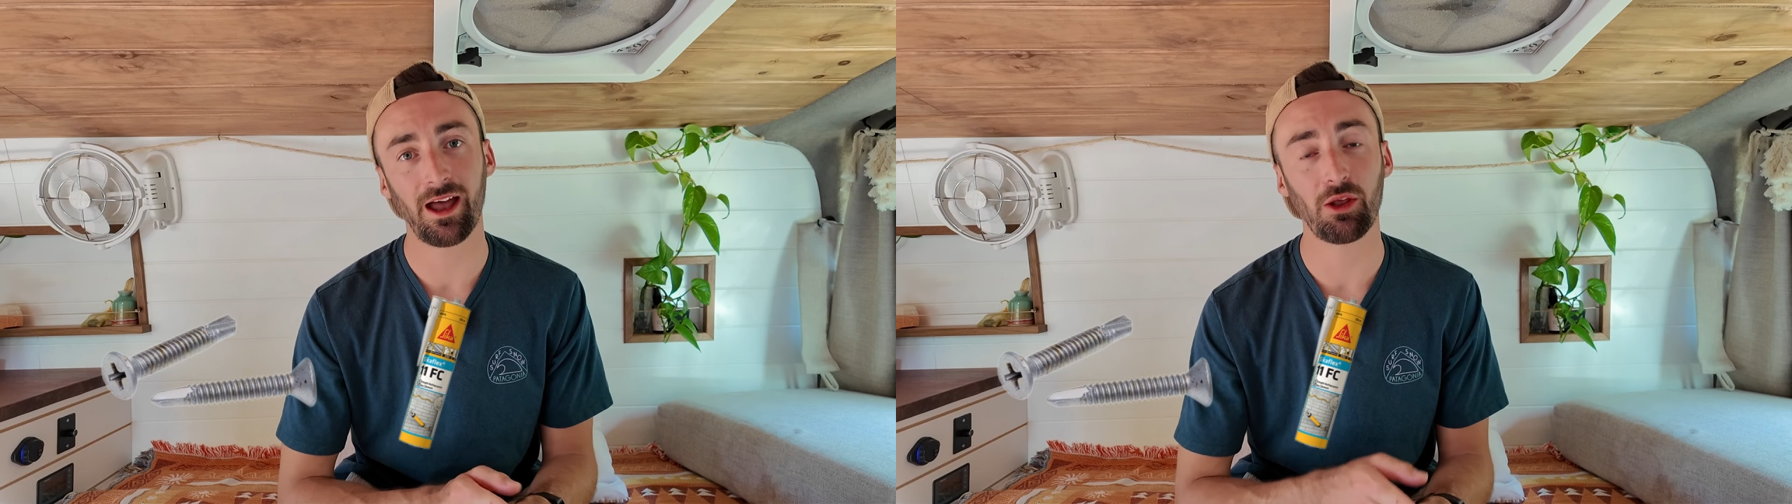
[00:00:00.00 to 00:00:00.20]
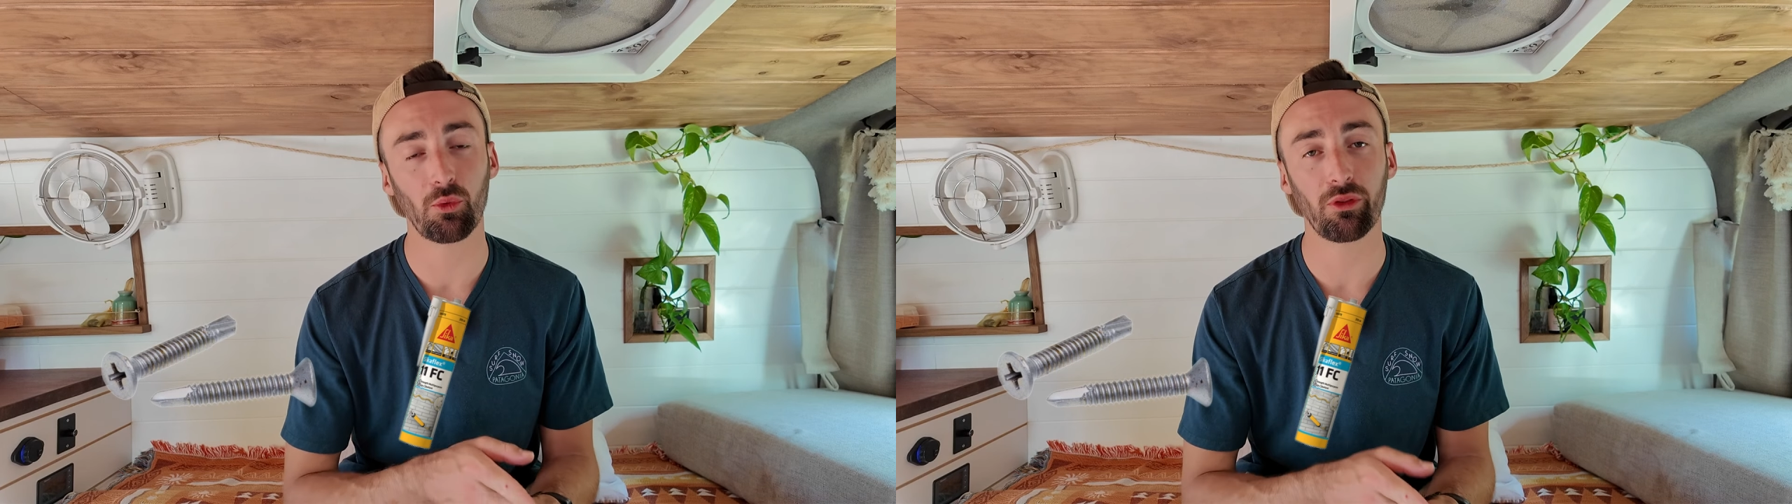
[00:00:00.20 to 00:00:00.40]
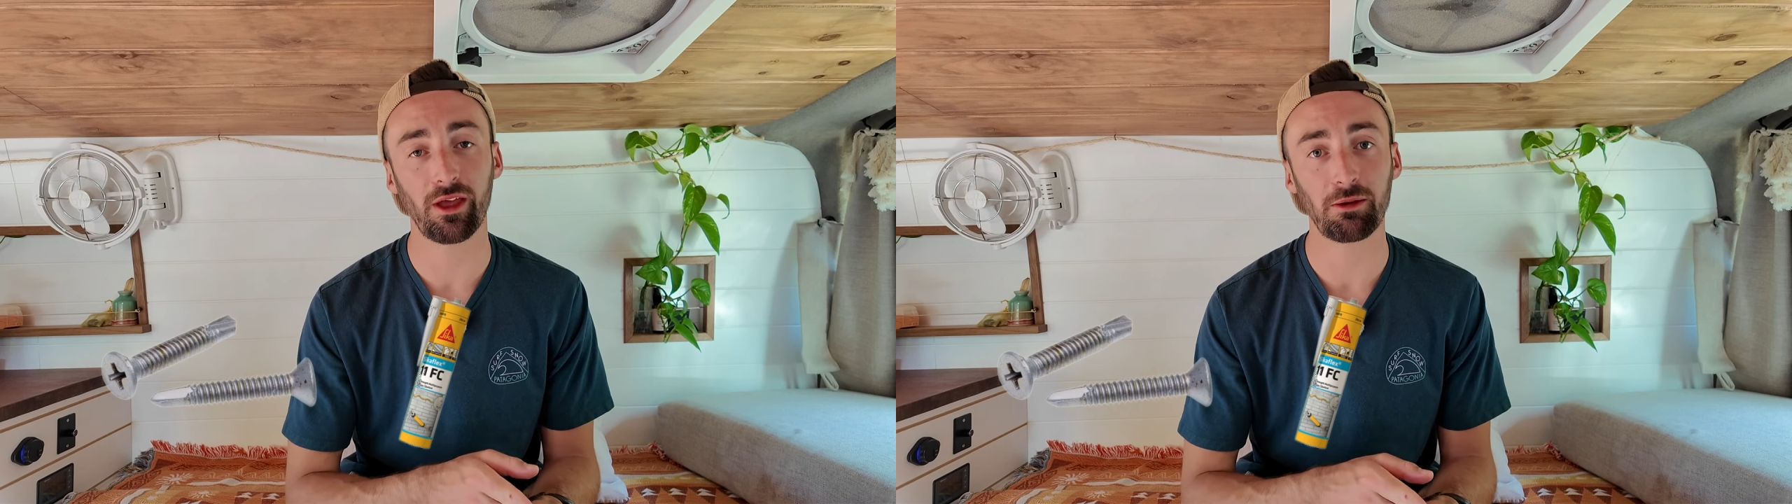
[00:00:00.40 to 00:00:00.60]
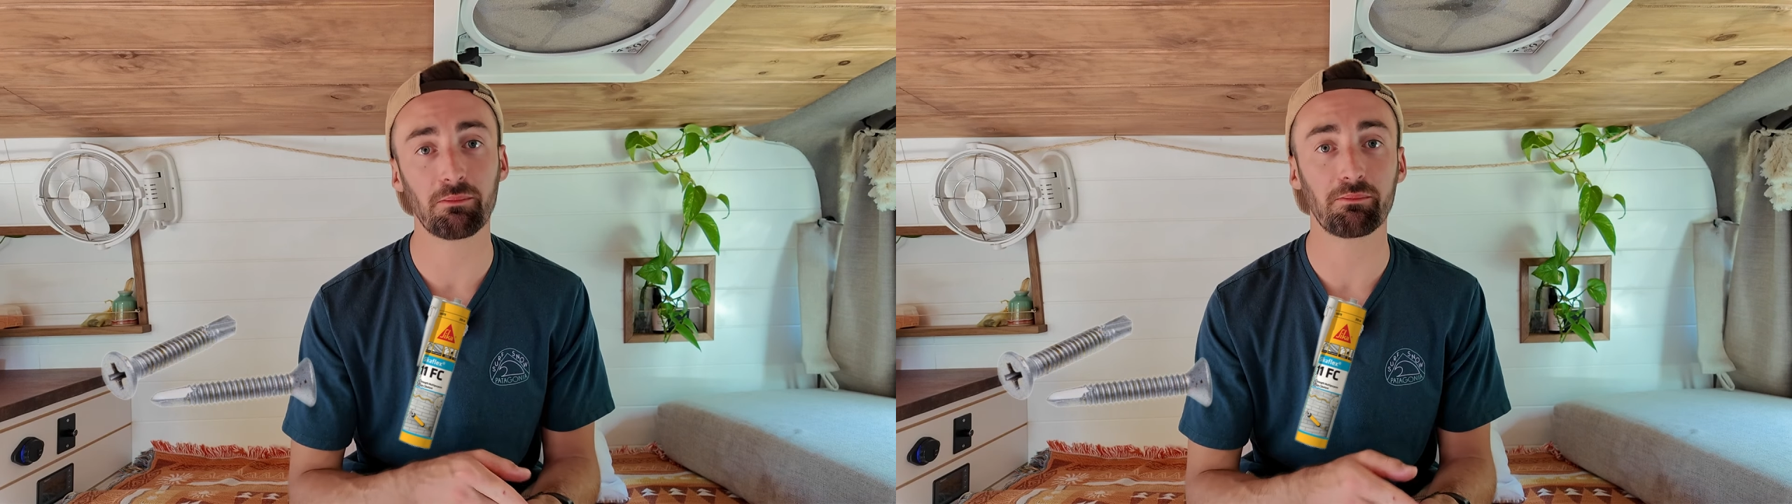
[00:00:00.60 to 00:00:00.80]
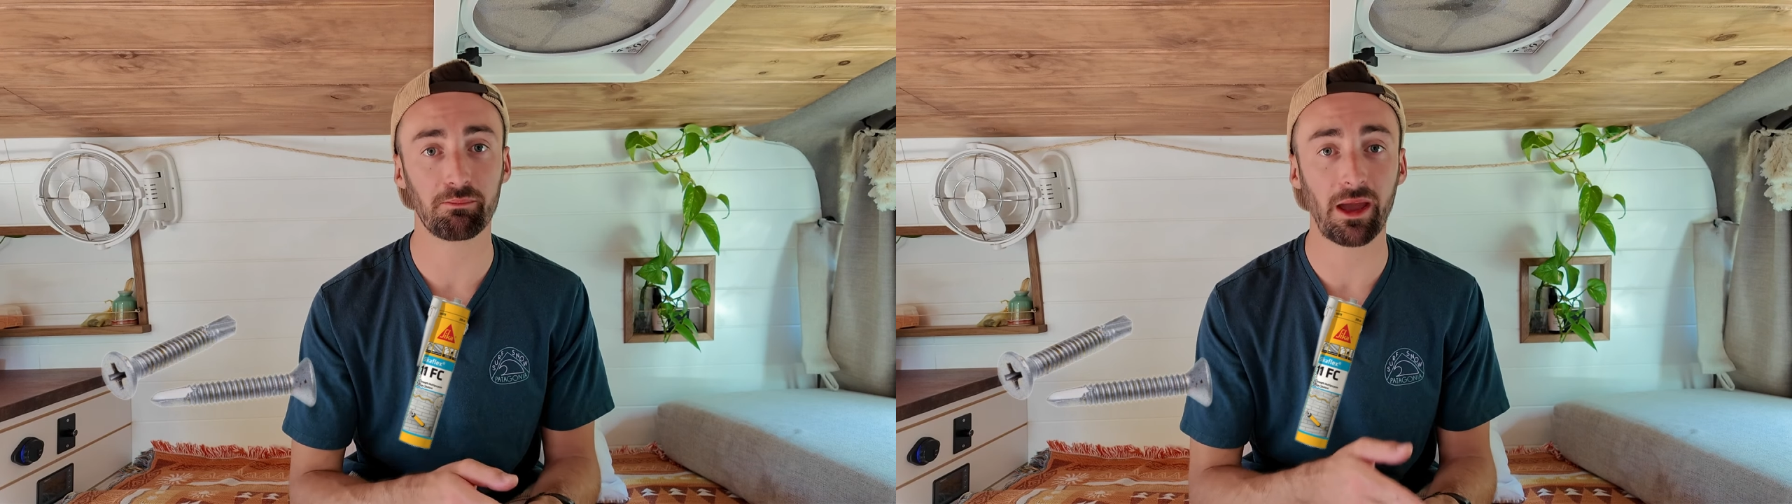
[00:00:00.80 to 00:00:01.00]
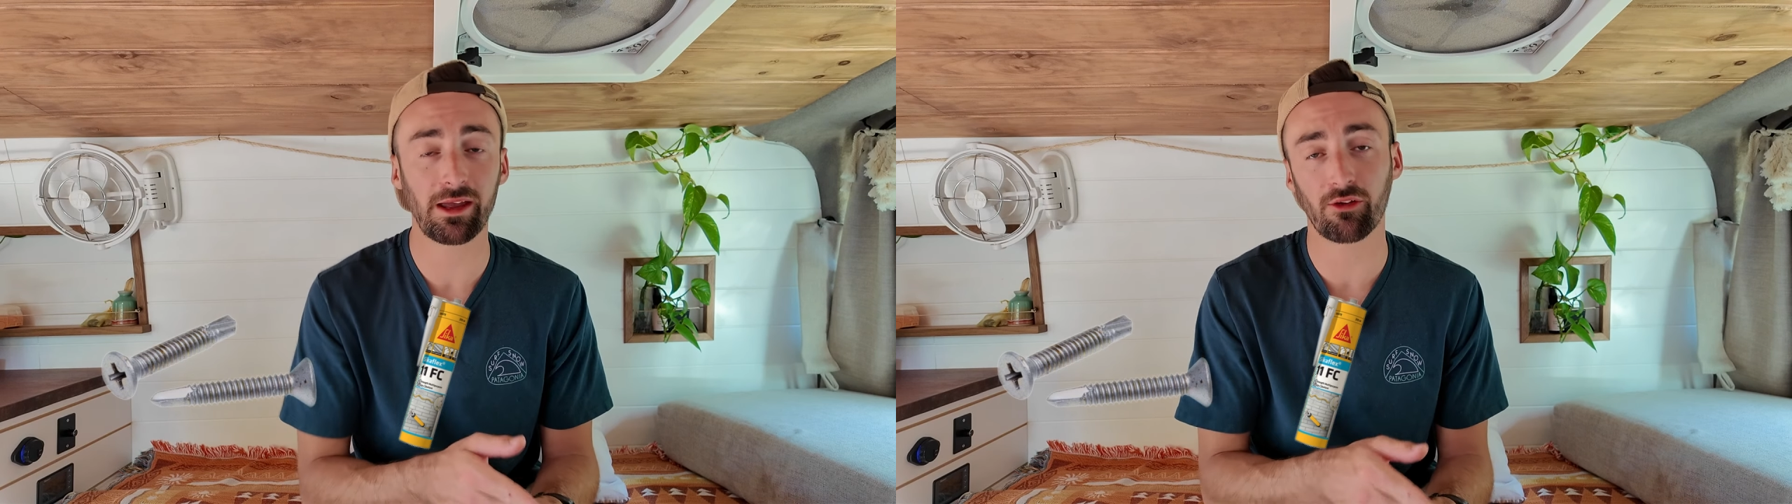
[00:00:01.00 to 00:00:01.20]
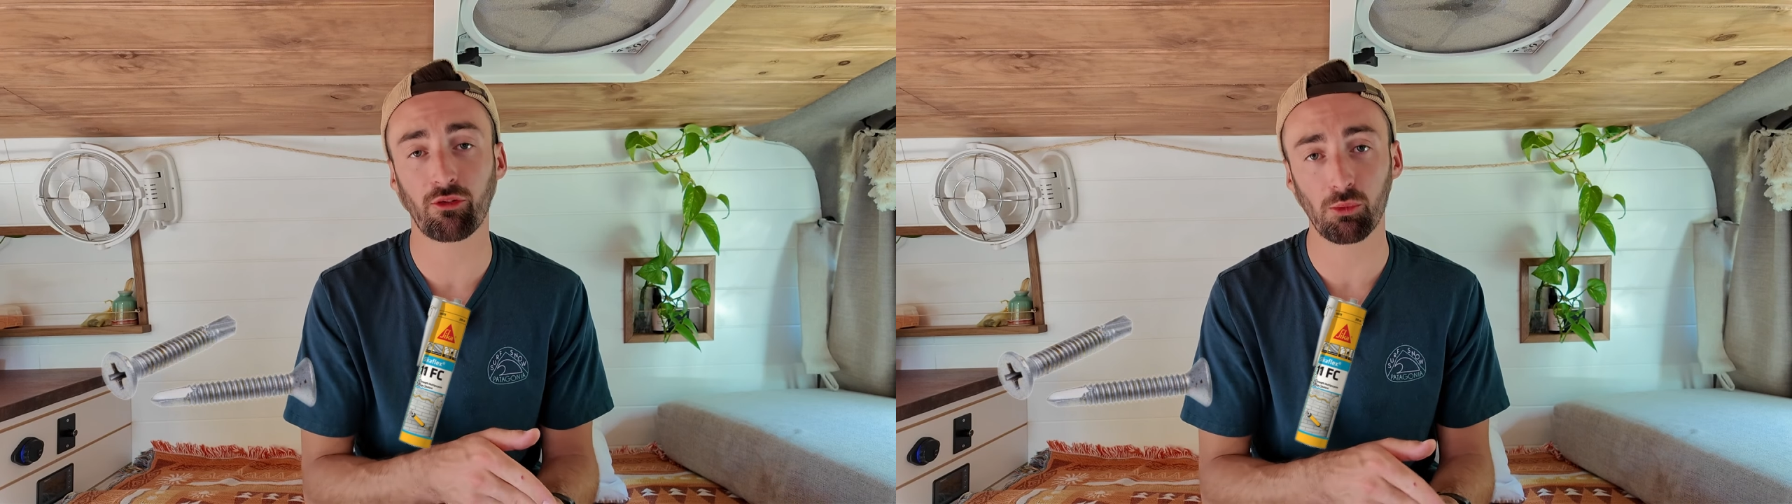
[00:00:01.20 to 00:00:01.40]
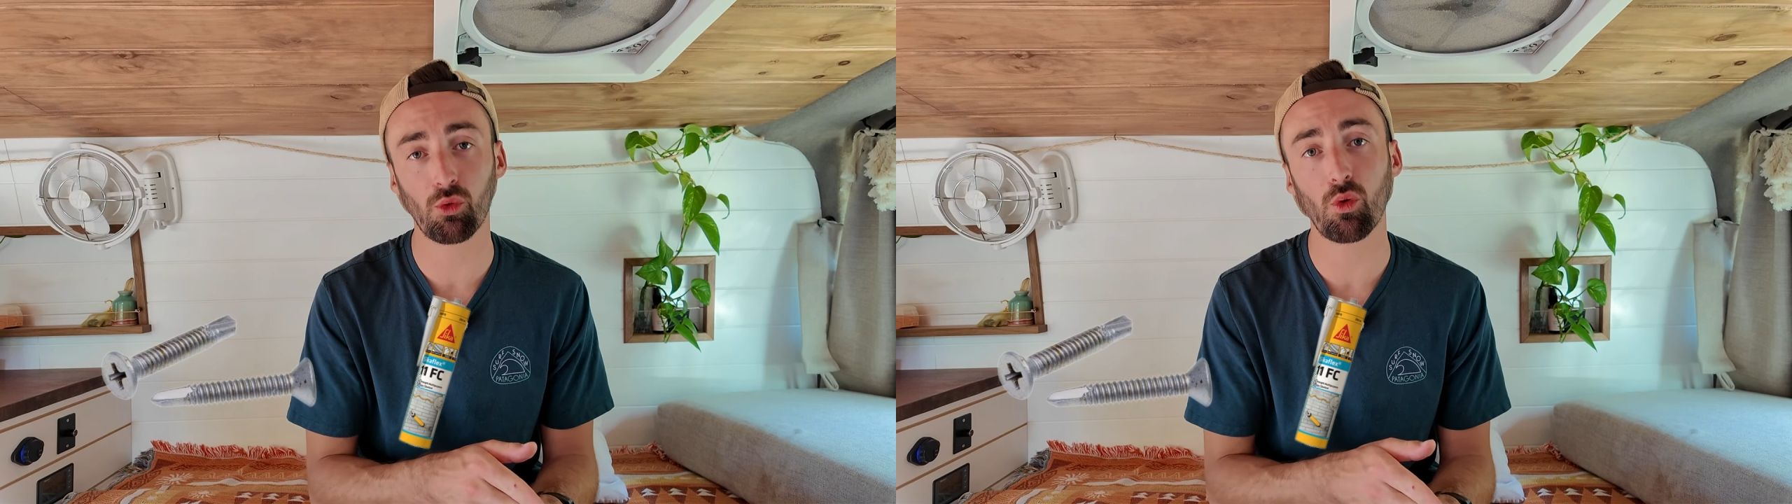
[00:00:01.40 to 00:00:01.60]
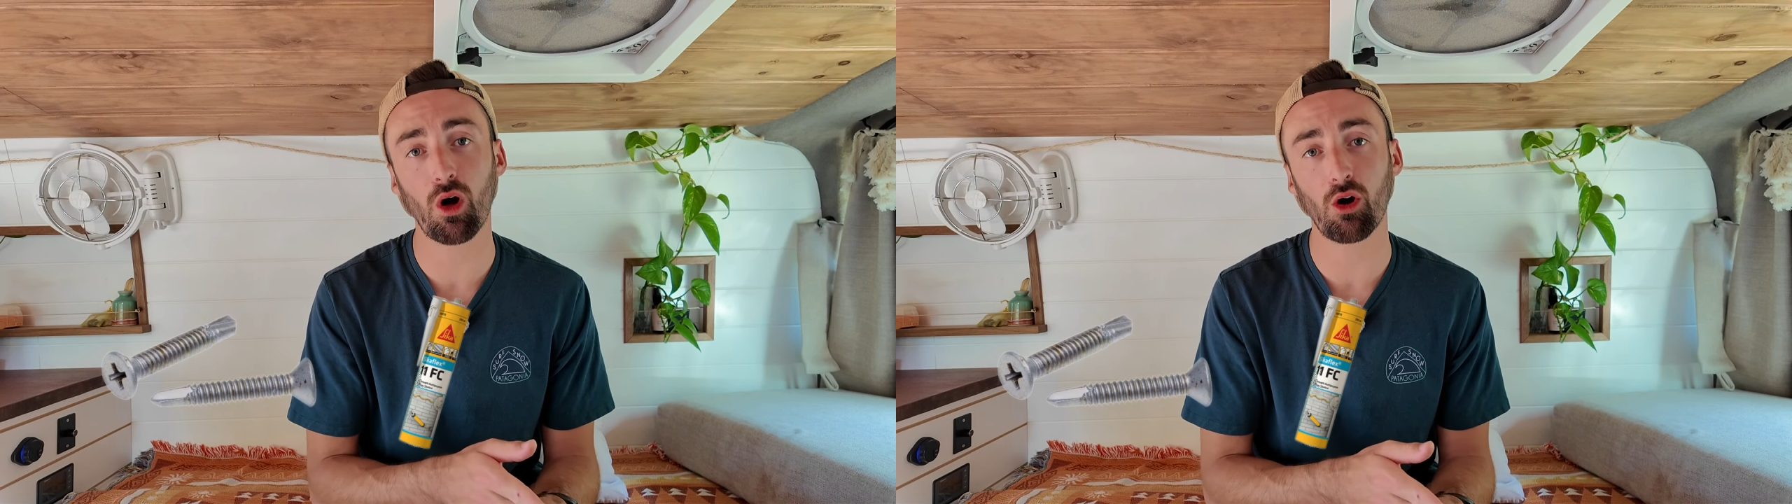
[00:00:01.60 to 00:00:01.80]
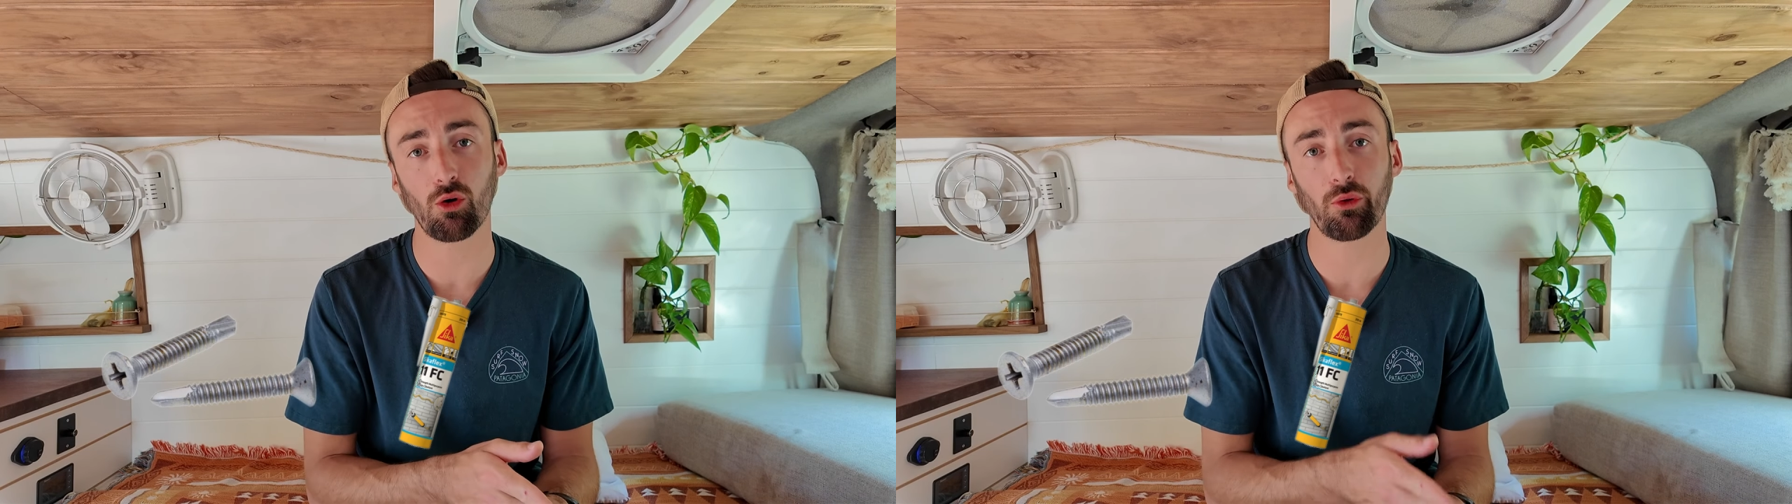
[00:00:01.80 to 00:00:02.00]
and it will then make a small
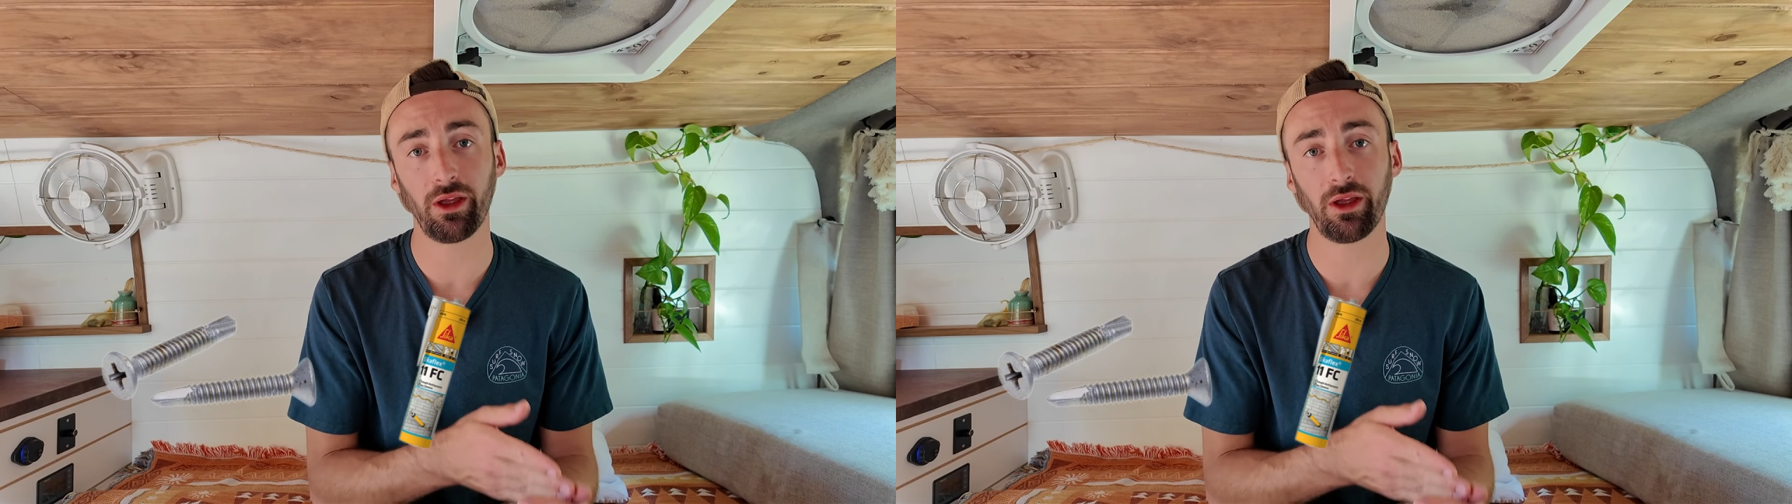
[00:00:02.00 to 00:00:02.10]
hole